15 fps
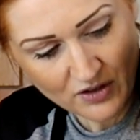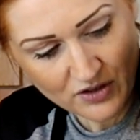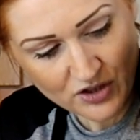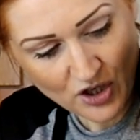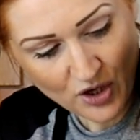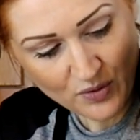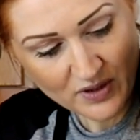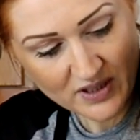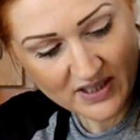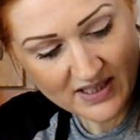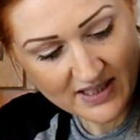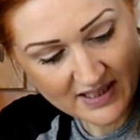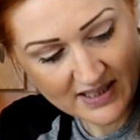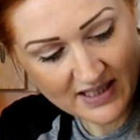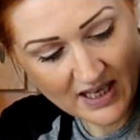So
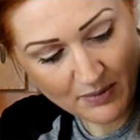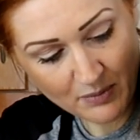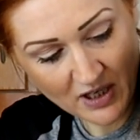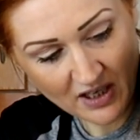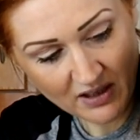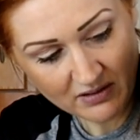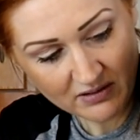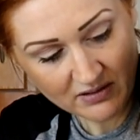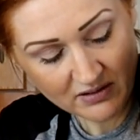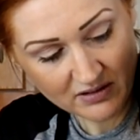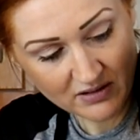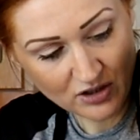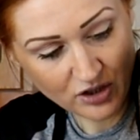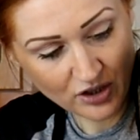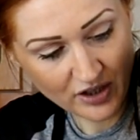skimming,
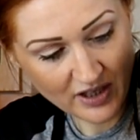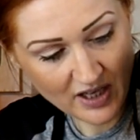look